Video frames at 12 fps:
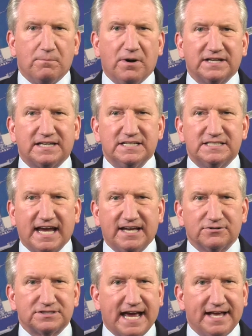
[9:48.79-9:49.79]
but
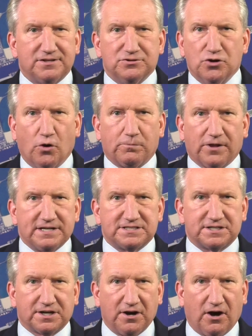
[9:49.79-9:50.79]
containers had no
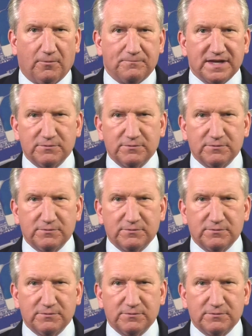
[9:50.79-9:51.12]
place to go.